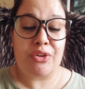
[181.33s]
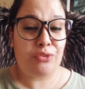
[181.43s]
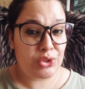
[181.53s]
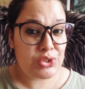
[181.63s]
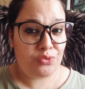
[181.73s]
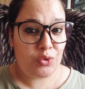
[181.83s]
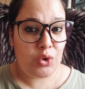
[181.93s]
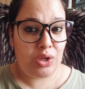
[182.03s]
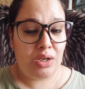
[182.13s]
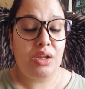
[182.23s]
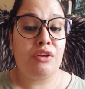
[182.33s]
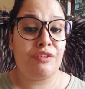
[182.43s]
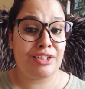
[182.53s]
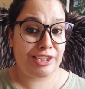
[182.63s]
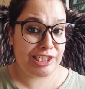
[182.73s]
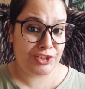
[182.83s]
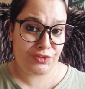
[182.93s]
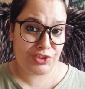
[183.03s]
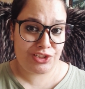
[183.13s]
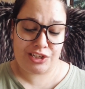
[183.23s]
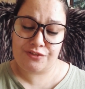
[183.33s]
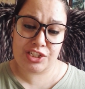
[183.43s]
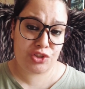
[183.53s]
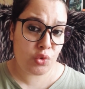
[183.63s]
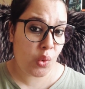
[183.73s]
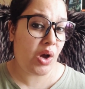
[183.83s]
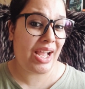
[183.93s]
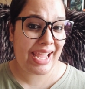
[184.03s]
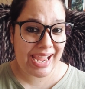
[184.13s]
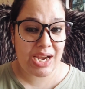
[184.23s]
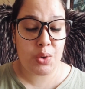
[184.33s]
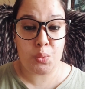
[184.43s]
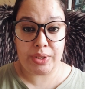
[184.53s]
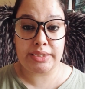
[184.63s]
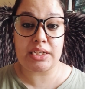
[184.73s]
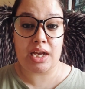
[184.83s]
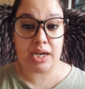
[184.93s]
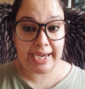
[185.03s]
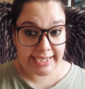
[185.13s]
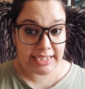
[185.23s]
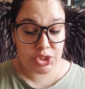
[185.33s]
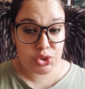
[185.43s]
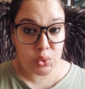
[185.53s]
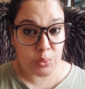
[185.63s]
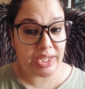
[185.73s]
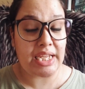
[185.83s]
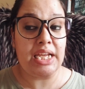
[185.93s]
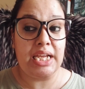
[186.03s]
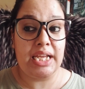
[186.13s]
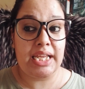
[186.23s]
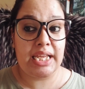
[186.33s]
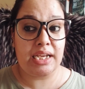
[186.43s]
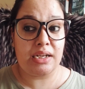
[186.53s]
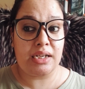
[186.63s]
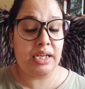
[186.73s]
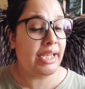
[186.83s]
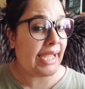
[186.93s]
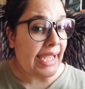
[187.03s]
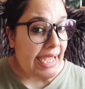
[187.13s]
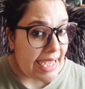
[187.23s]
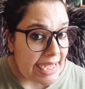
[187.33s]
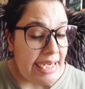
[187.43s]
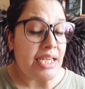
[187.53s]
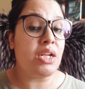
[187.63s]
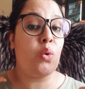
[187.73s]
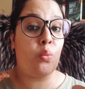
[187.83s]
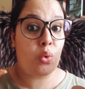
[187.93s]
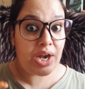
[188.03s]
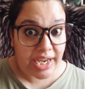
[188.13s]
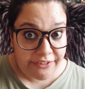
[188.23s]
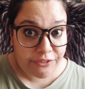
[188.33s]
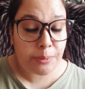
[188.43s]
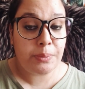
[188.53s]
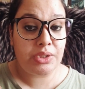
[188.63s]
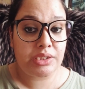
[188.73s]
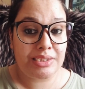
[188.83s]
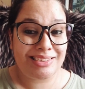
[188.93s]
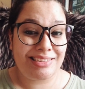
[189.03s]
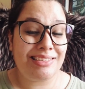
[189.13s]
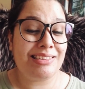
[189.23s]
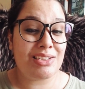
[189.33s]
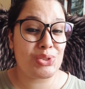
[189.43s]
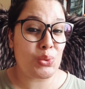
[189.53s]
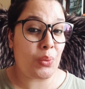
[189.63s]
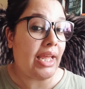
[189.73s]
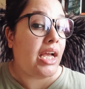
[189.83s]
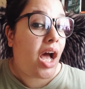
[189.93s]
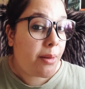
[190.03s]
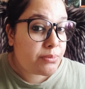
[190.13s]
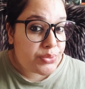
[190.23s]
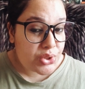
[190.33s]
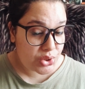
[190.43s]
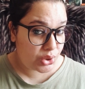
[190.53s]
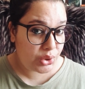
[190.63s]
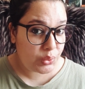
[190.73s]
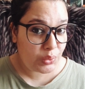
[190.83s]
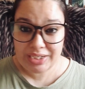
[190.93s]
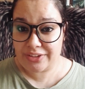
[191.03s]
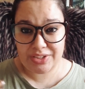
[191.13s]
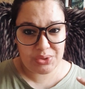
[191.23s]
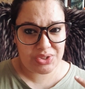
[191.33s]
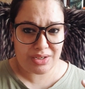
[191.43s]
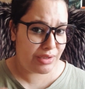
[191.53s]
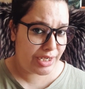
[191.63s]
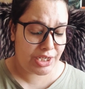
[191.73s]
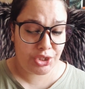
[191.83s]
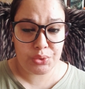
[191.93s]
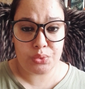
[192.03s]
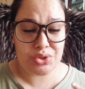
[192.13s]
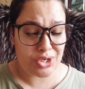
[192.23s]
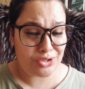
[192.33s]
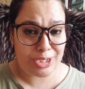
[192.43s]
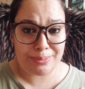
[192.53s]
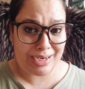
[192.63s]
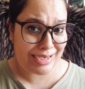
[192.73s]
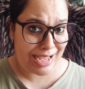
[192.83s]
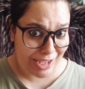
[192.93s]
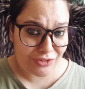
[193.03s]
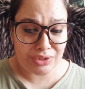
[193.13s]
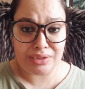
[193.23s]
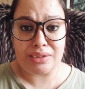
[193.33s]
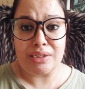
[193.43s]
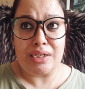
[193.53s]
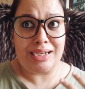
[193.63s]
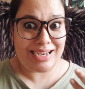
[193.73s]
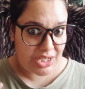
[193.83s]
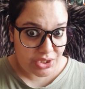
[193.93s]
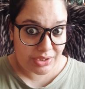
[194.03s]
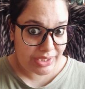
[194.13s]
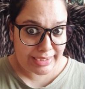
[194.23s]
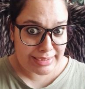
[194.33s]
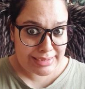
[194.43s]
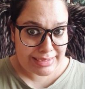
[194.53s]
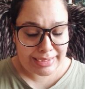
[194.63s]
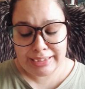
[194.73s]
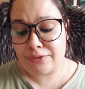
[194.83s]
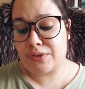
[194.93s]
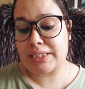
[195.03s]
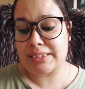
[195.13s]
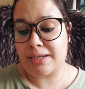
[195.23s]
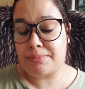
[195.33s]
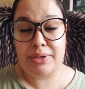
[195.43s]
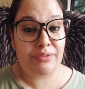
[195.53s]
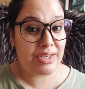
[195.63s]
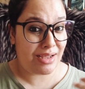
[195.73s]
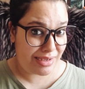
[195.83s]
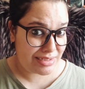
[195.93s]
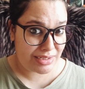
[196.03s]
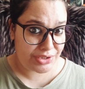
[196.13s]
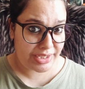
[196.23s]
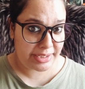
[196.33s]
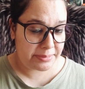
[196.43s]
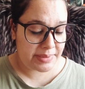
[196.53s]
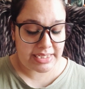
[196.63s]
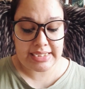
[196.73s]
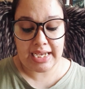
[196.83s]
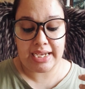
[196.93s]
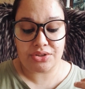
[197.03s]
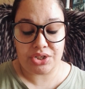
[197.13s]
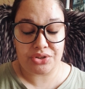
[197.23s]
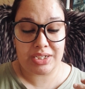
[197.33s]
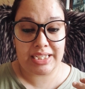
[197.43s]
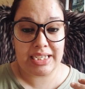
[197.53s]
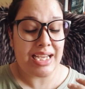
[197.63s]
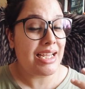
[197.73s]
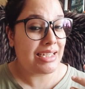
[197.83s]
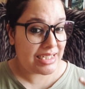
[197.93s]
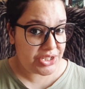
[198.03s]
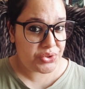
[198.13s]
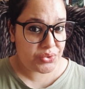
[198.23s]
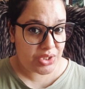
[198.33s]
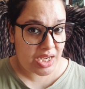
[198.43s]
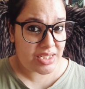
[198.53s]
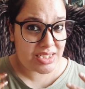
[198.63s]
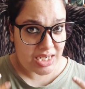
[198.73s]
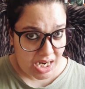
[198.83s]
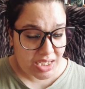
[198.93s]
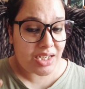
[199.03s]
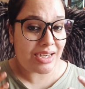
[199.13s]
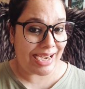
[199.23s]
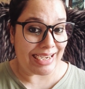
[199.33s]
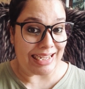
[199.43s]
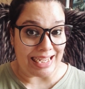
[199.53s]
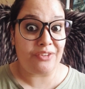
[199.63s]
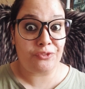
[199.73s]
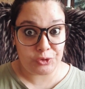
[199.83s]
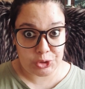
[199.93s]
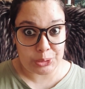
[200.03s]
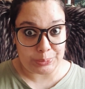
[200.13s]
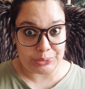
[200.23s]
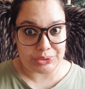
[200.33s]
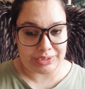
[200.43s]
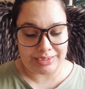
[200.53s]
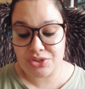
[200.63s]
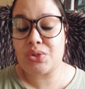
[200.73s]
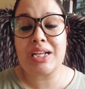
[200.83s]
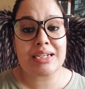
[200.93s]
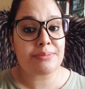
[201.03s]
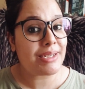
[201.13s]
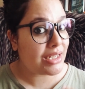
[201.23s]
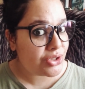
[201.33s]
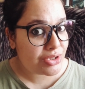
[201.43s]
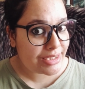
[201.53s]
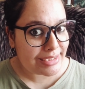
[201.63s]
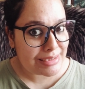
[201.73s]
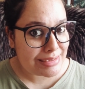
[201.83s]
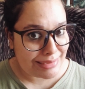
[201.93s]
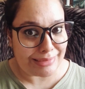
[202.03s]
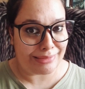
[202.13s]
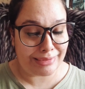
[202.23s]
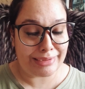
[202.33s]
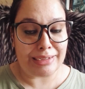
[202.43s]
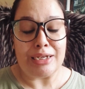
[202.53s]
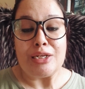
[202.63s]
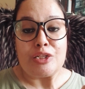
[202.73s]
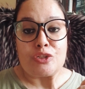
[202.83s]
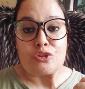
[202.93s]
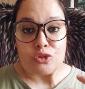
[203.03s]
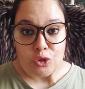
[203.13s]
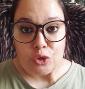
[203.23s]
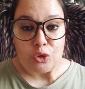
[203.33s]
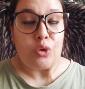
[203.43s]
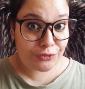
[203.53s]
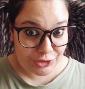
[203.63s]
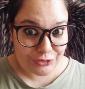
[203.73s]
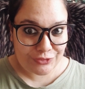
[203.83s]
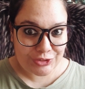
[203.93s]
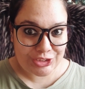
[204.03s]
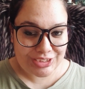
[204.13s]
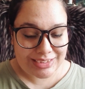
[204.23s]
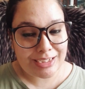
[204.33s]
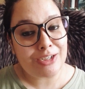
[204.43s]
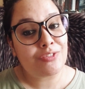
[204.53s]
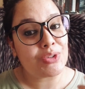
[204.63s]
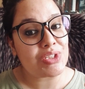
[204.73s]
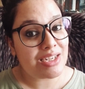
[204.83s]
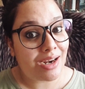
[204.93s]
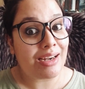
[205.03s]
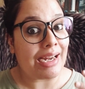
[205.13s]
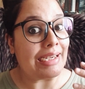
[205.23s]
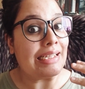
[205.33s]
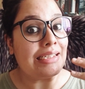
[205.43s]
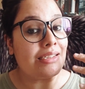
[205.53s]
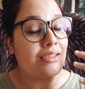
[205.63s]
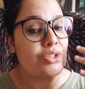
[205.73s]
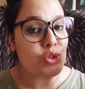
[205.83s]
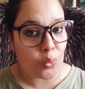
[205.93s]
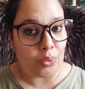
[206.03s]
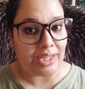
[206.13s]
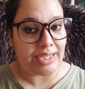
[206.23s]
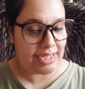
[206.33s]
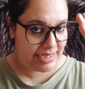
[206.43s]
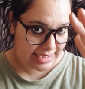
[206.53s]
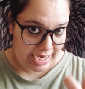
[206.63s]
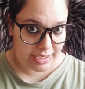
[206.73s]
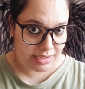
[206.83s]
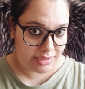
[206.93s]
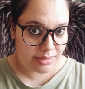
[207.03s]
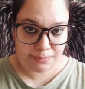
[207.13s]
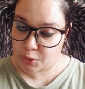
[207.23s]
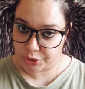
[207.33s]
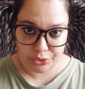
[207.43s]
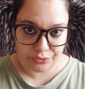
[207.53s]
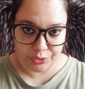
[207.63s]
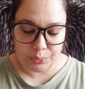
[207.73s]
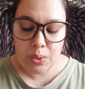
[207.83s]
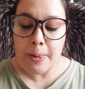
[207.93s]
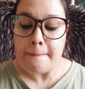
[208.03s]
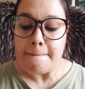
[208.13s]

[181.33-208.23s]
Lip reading: first of all, while writing the first draft, just go ahead with writing the story in whatever person the story comes to you. Like when you start writing, you generally might have a natural writing style. For example, when I start writing a piece, I generally tend to start writing in first person. So that is my natural writing style, right? So for the first draft, you start writing the story in that point of view.